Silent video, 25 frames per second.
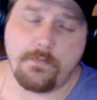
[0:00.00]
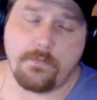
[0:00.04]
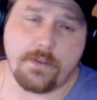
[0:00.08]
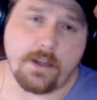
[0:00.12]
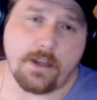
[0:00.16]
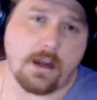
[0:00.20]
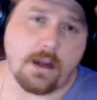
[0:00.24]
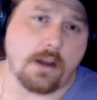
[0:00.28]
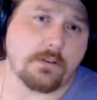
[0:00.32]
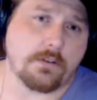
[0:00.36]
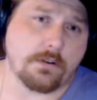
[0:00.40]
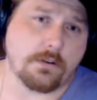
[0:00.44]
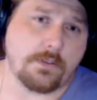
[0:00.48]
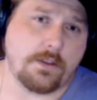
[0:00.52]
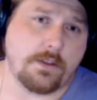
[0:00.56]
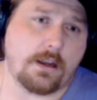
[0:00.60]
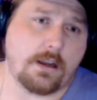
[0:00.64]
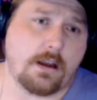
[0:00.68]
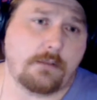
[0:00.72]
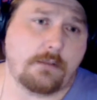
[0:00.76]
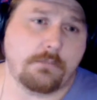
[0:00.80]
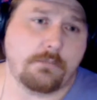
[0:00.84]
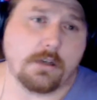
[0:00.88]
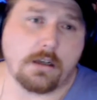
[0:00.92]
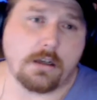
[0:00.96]
Other thing
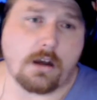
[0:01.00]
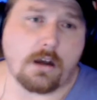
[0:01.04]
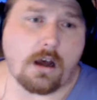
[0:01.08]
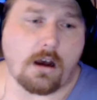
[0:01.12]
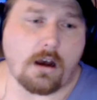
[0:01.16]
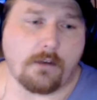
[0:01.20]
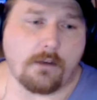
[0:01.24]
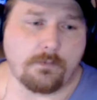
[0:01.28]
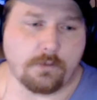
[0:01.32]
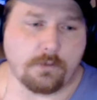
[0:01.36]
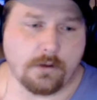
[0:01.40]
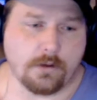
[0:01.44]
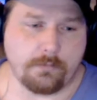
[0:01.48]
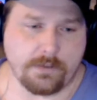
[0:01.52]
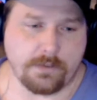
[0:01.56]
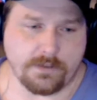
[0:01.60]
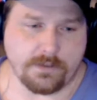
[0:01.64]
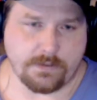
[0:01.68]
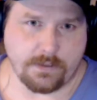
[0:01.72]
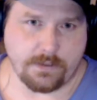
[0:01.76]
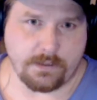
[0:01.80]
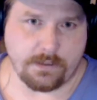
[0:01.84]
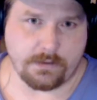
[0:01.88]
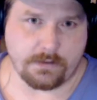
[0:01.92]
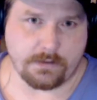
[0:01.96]
I'm going to offer up is
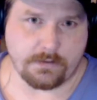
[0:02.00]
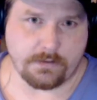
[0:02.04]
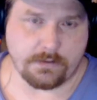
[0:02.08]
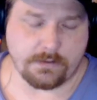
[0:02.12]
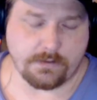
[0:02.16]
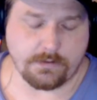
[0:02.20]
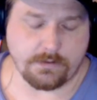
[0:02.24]
this.